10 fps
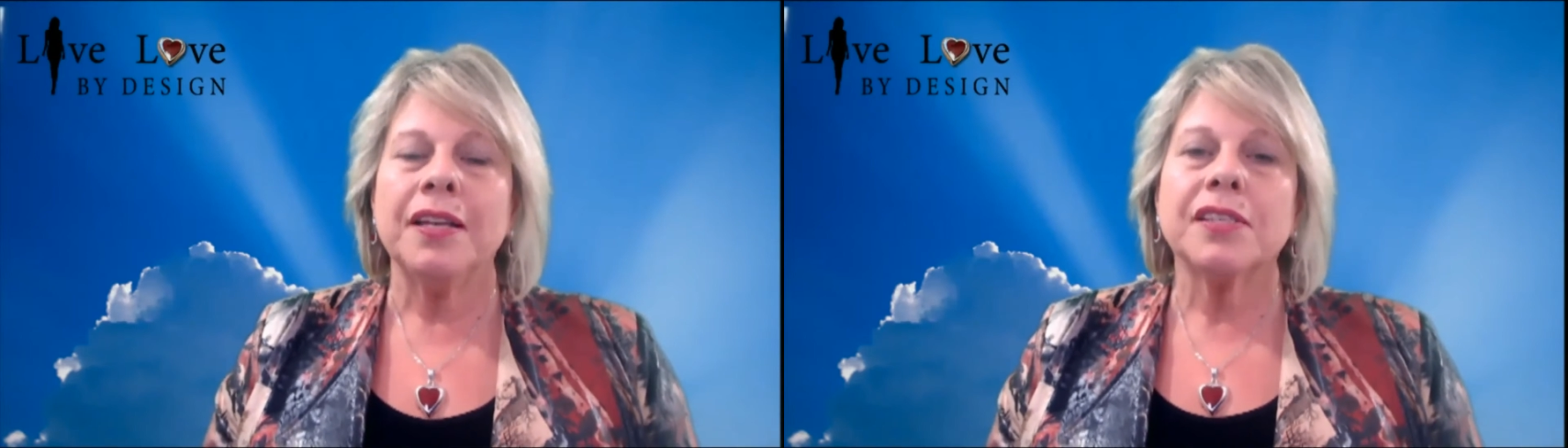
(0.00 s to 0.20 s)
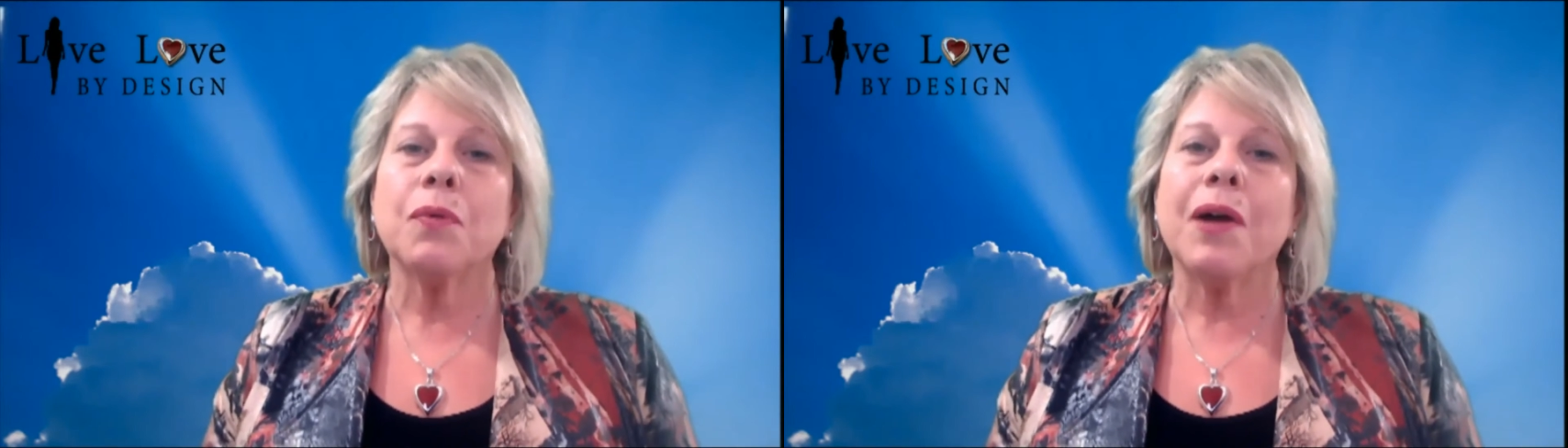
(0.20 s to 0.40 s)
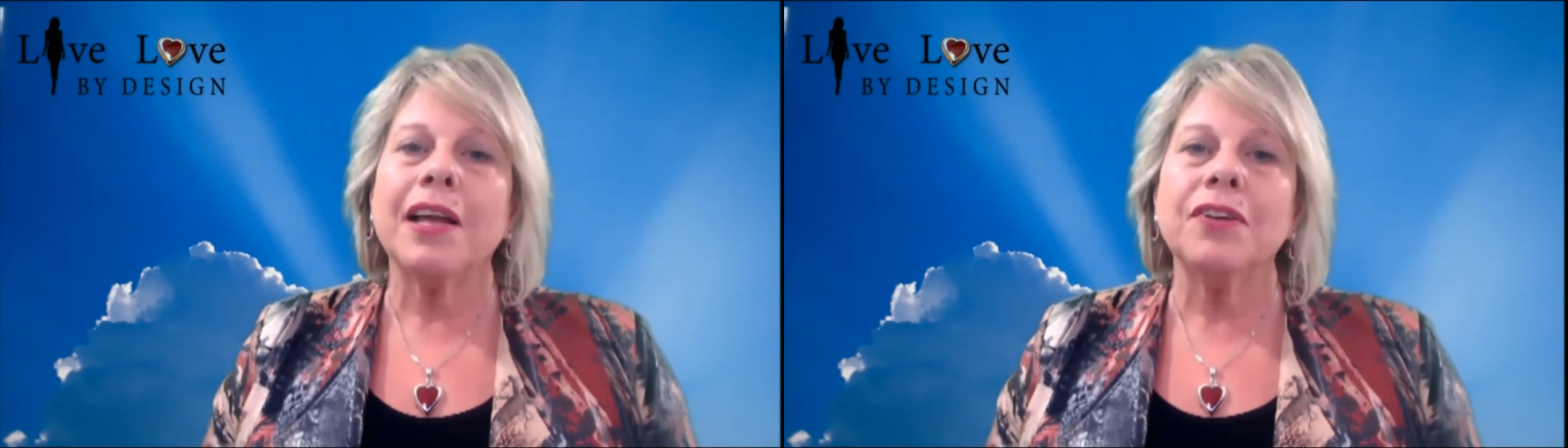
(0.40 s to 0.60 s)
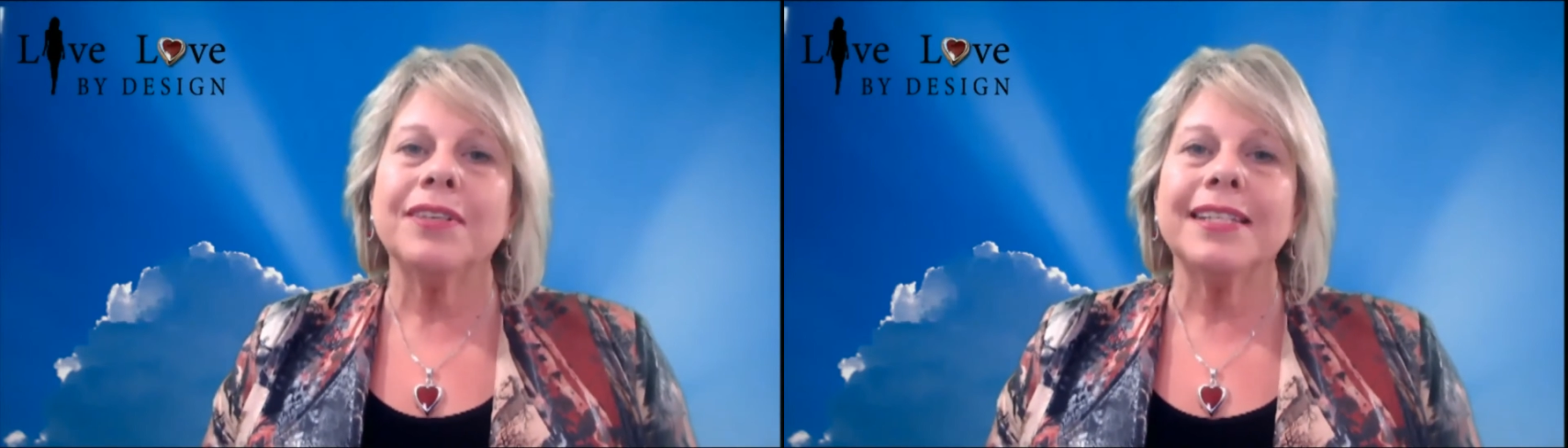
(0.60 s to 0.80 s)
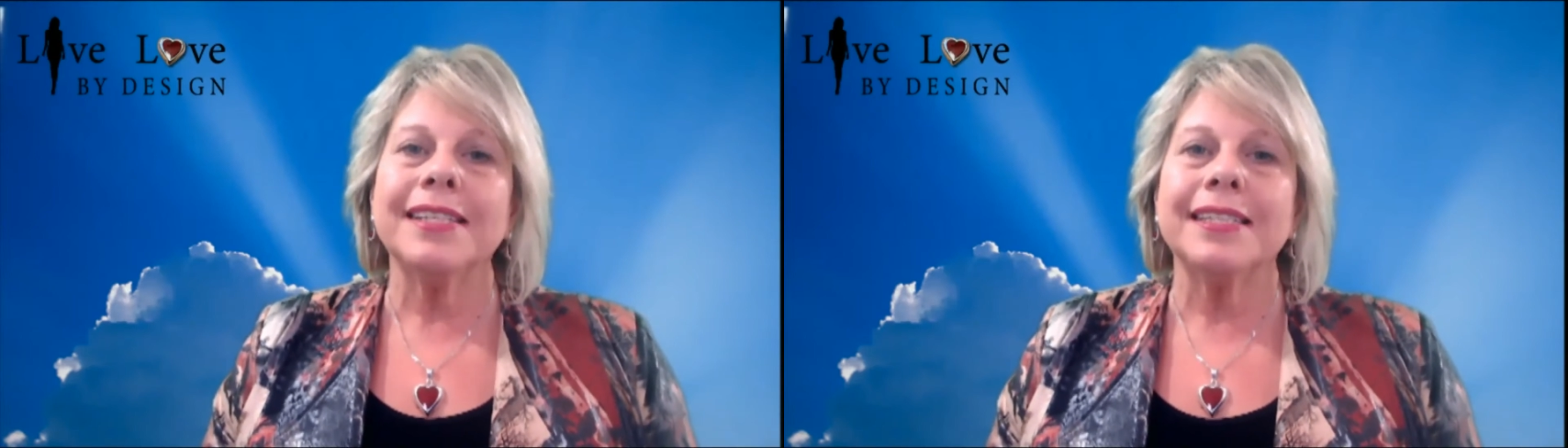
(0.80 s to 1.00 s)
So are
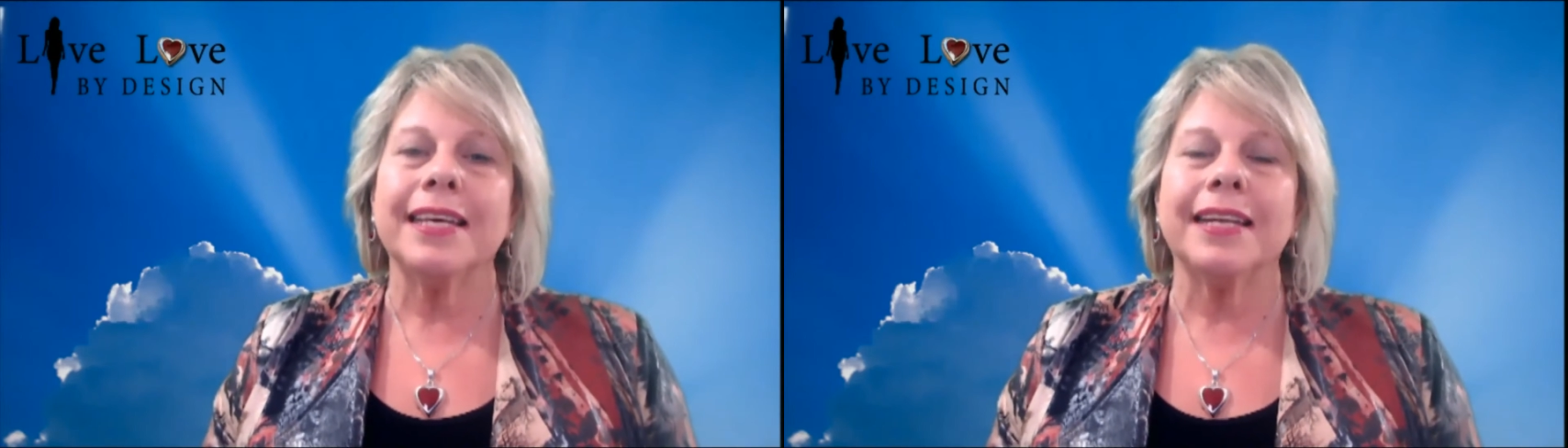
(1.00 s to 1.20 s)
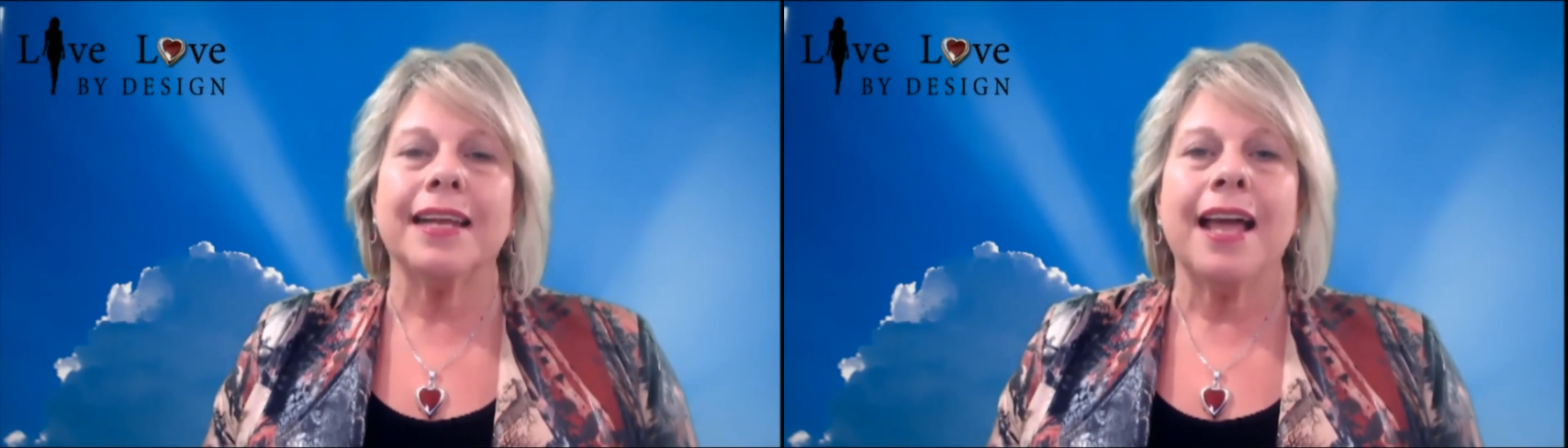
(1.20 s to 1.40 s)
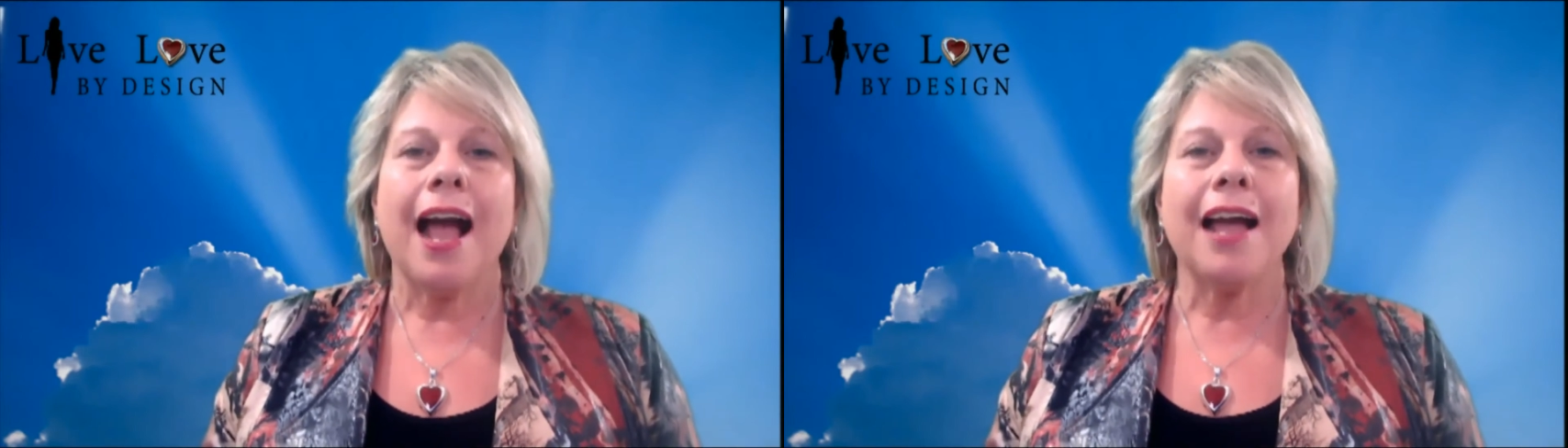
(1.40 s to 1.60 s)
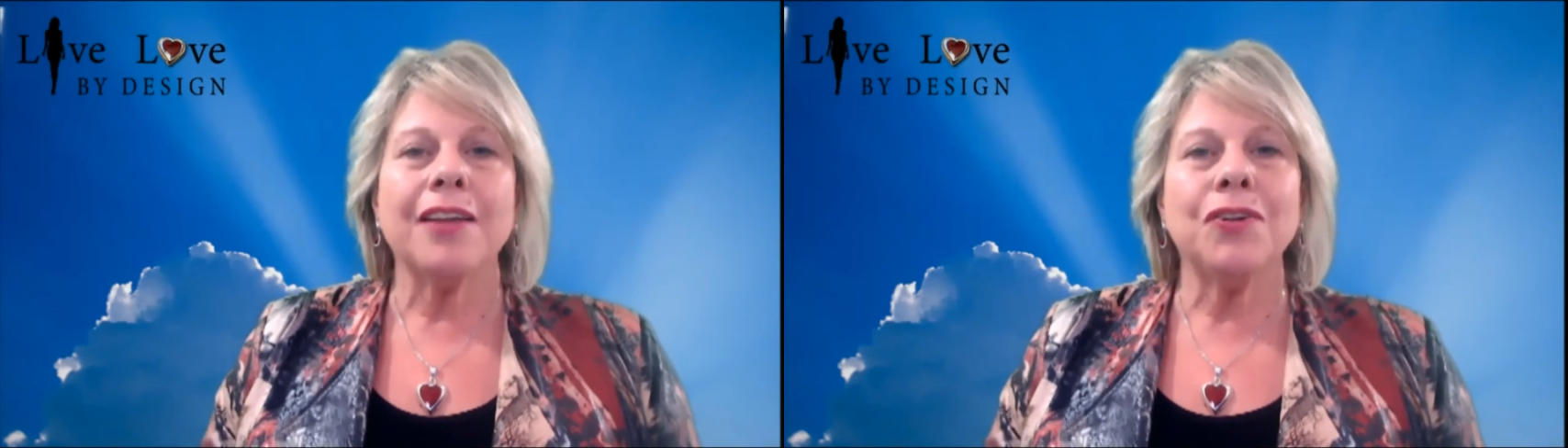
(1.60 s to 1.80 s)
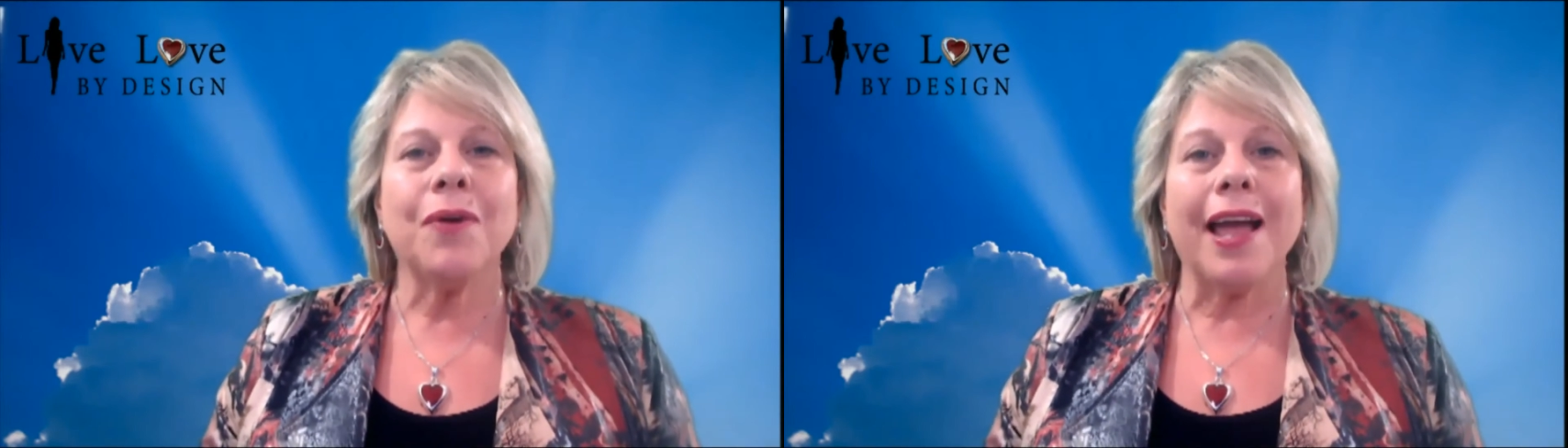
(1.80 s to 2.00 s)
you listening? Are
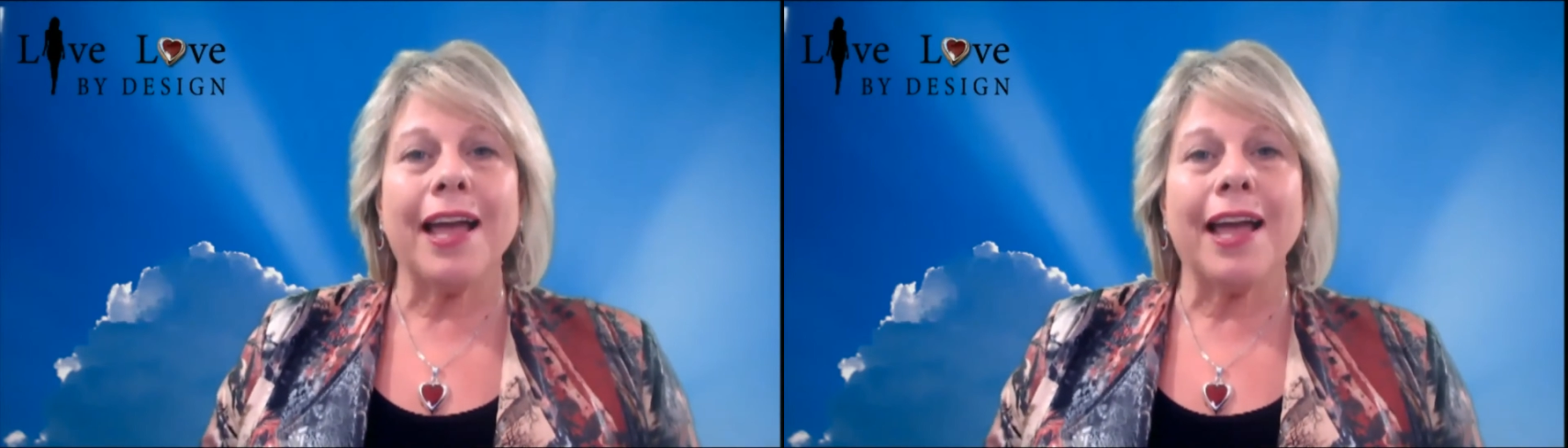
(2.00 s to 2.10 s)
you